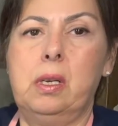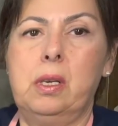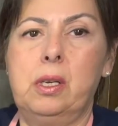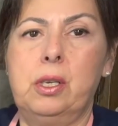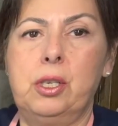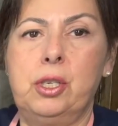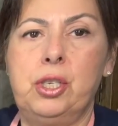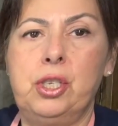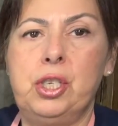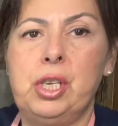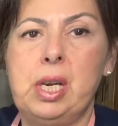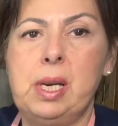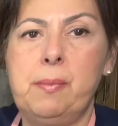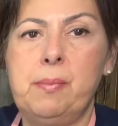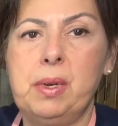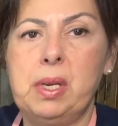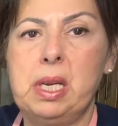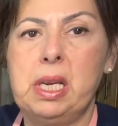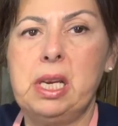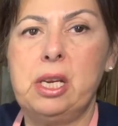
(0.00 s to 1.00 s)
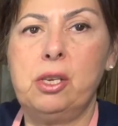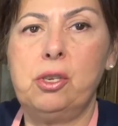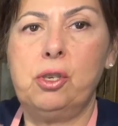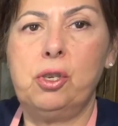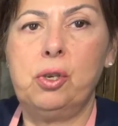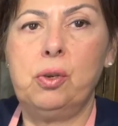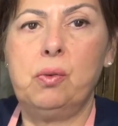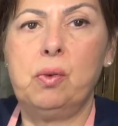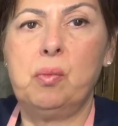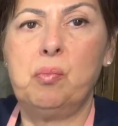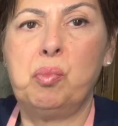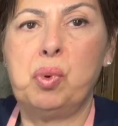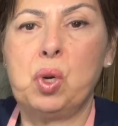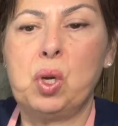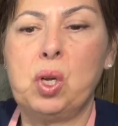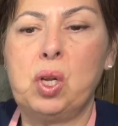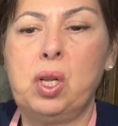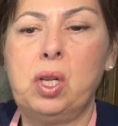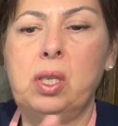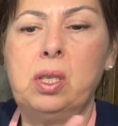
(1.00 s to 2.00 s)
shape it into a
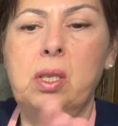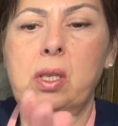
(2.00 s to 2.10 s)
ball